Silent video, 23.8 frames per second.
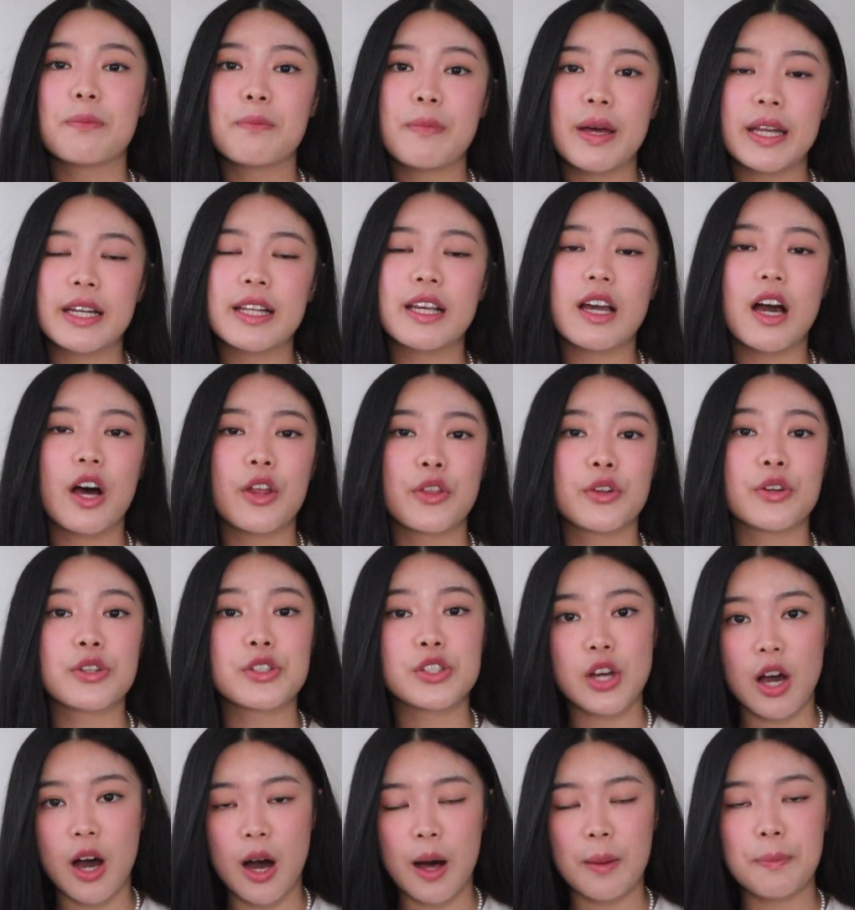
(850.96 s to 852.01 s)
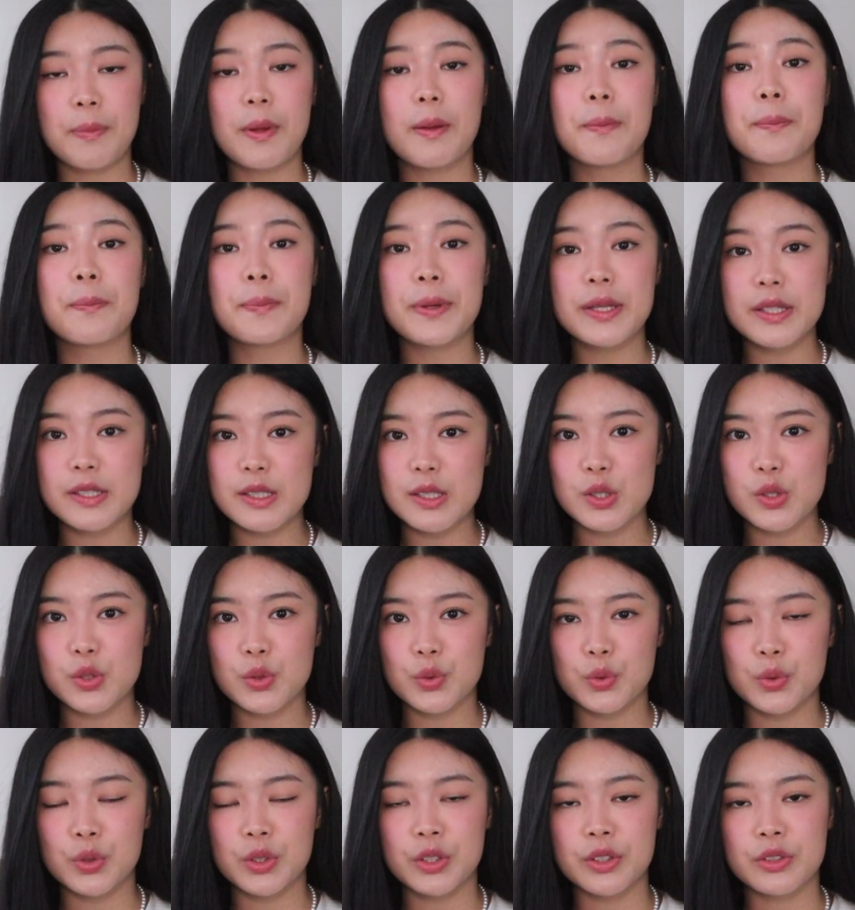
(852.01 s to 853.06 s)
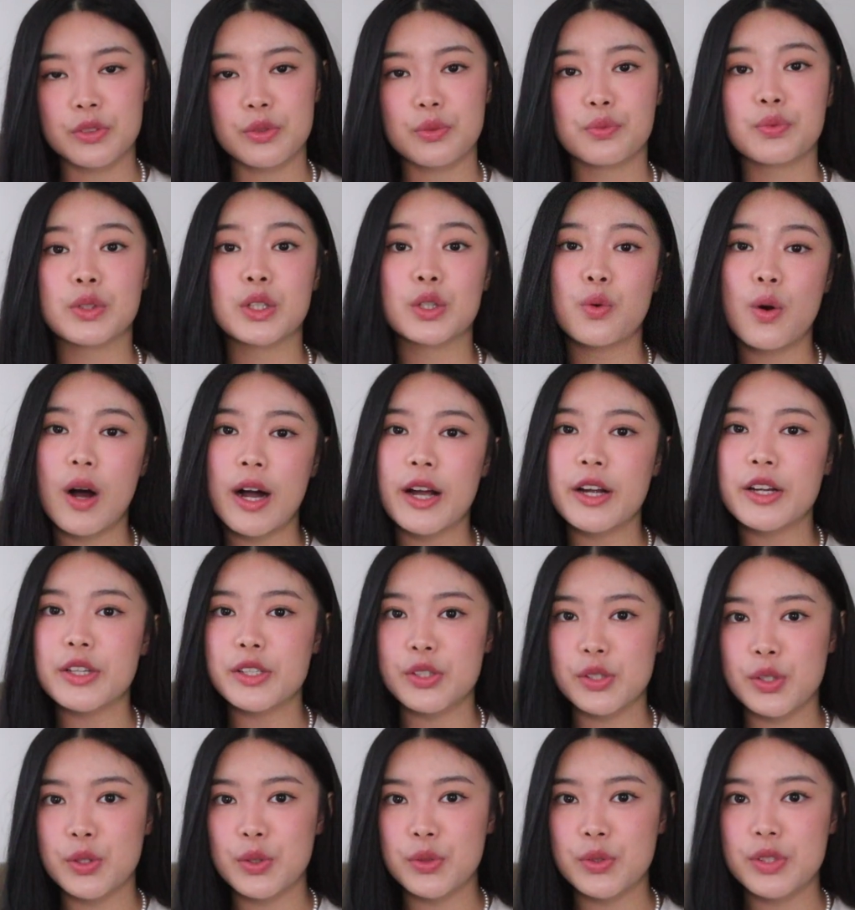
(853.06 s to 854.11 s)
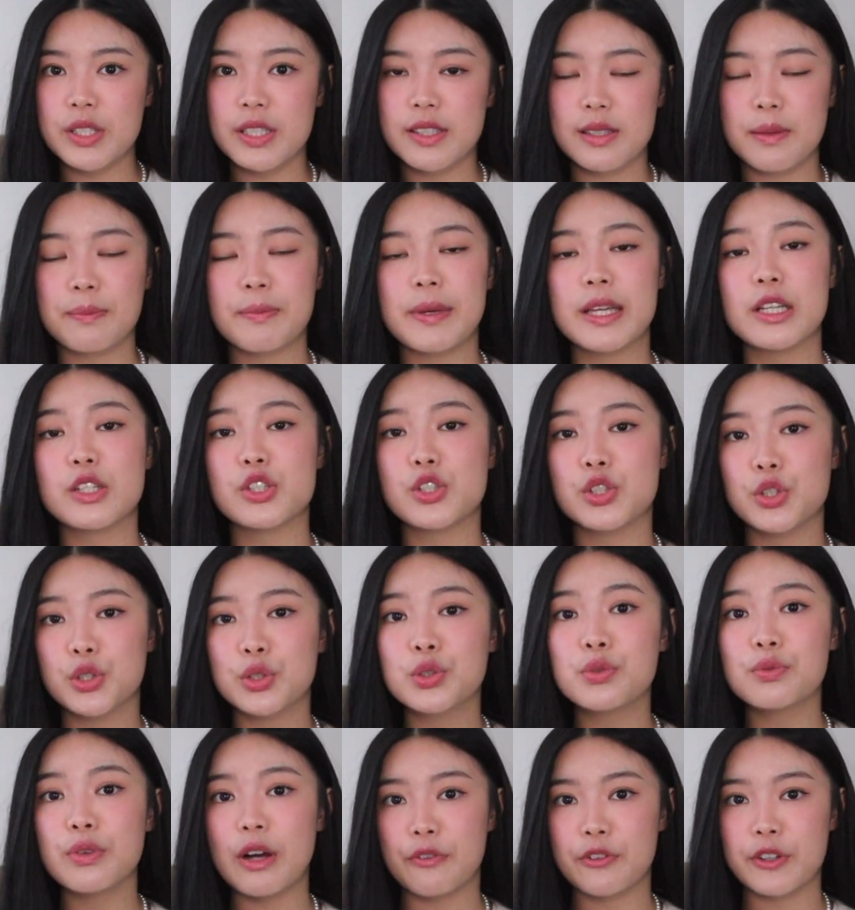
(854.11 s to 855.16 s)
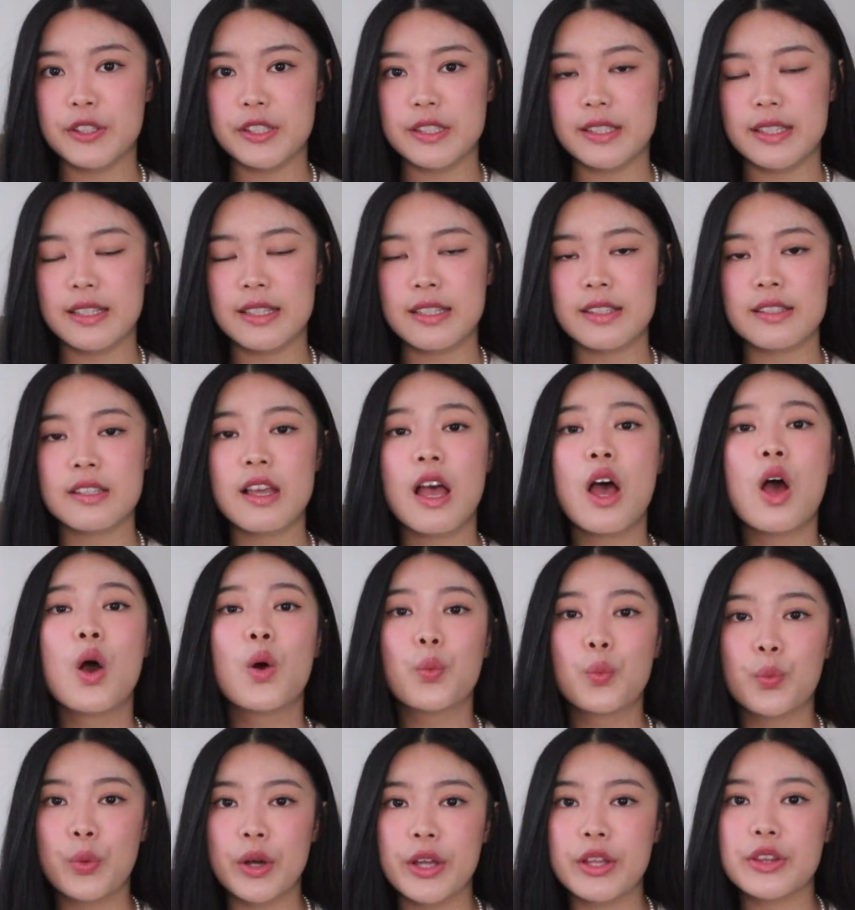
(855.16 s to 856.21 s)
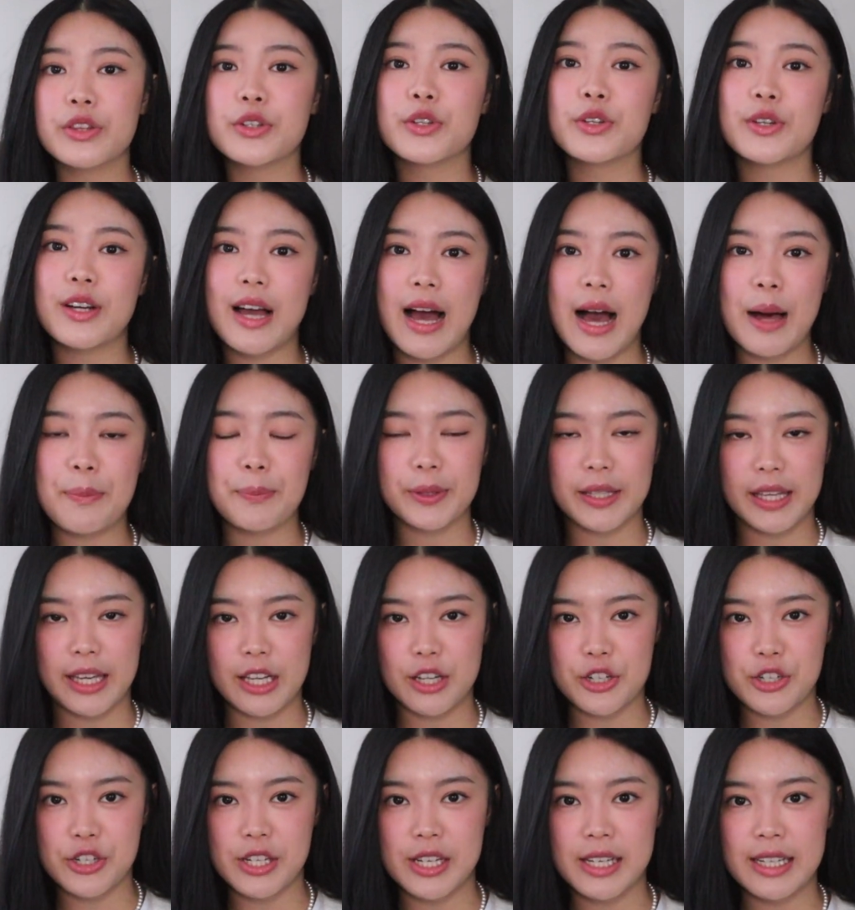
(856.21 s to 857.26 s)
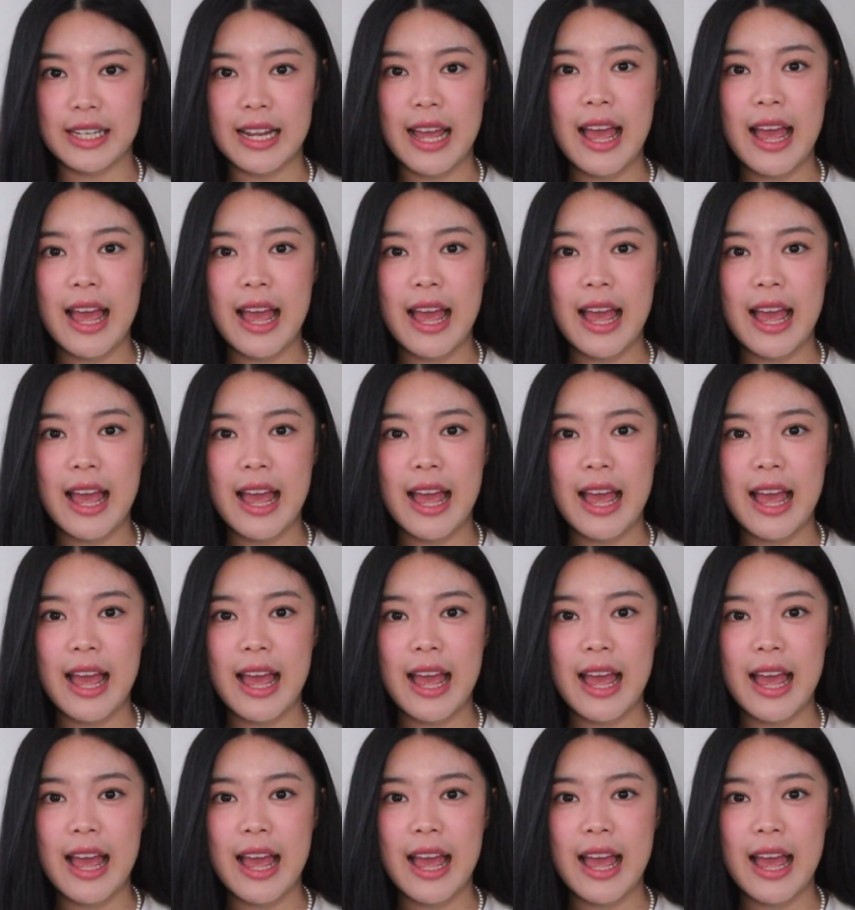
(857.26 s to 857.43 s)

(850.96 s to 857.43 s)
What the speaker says: many other top business schools, requires you to submit 2 references with your application.